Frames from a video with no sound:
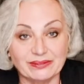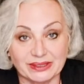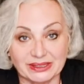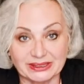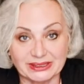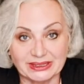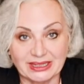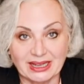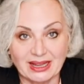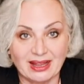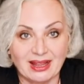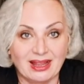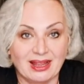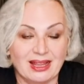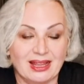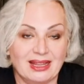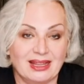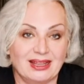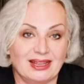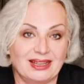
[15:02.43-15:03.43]
it.
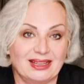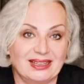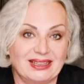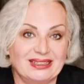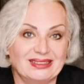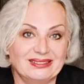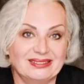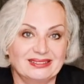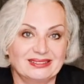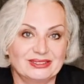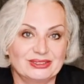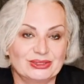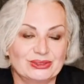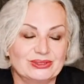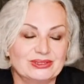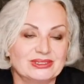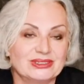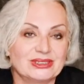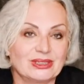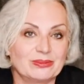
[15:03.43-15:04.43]
Uh, so
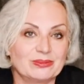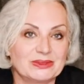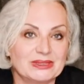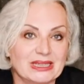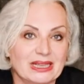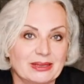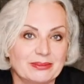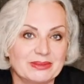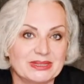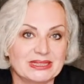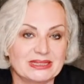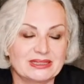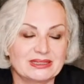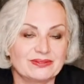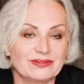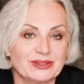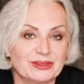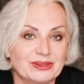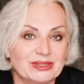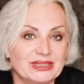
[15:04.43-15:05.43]
sometimes it's
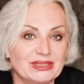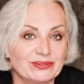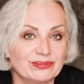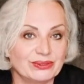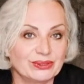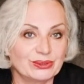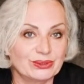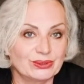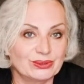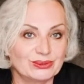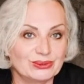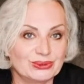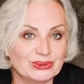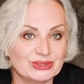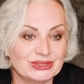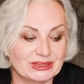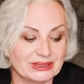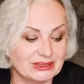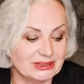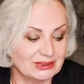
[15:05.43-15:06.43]
very difficult to
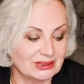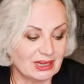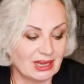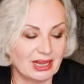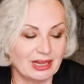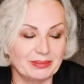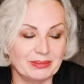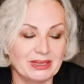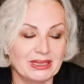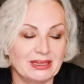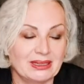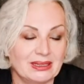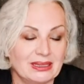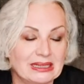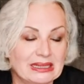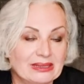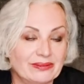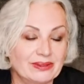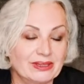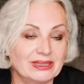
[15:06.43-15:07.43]
see time
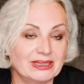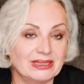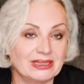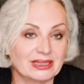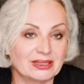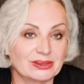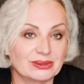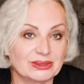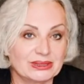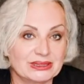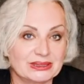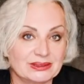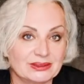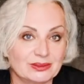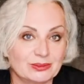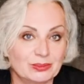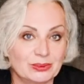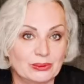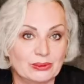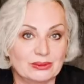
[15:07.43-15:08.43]
even in a crystal
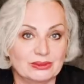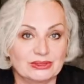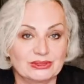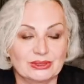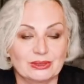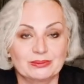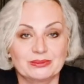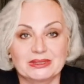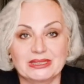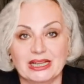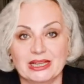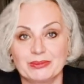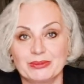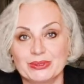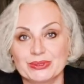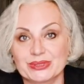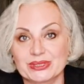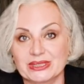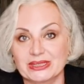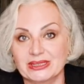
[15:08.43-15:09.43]
ball. Sometimes you
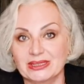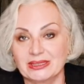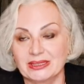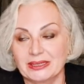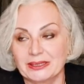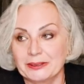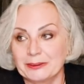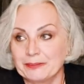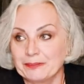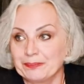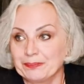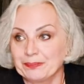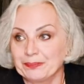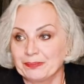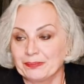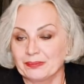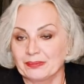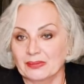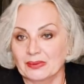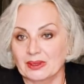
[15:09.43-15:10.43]
see
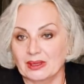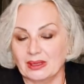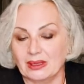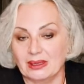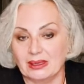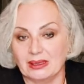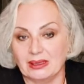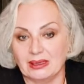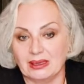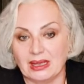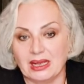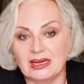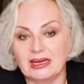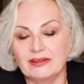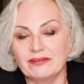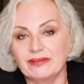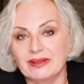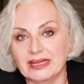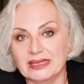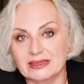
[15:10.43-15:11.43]
uh, an
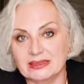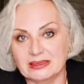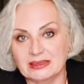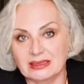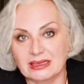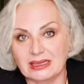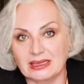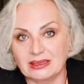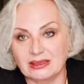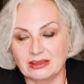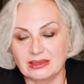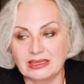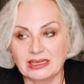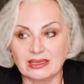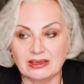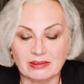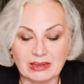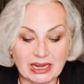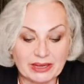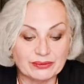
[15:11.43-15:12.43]
event and then
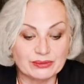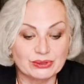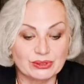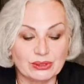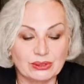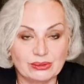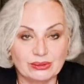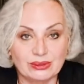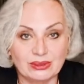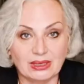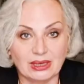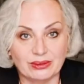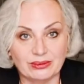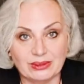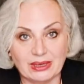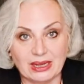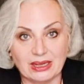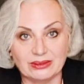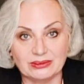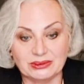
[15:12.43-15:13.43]
I have to look
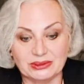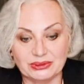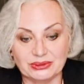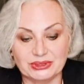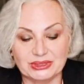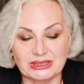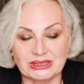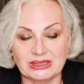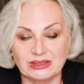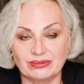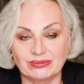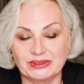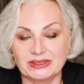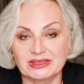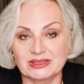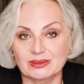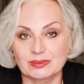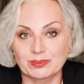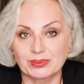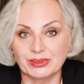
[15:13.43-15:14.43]
around to see if it's
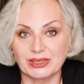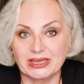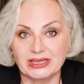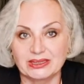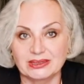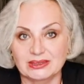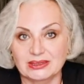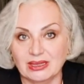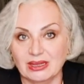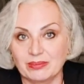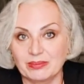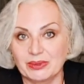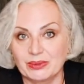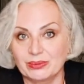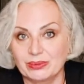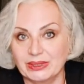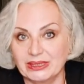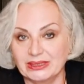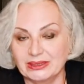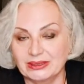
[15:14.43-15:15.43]
spring, summer,
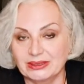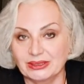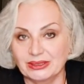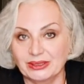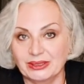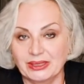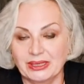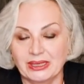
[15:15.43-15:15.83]
winter.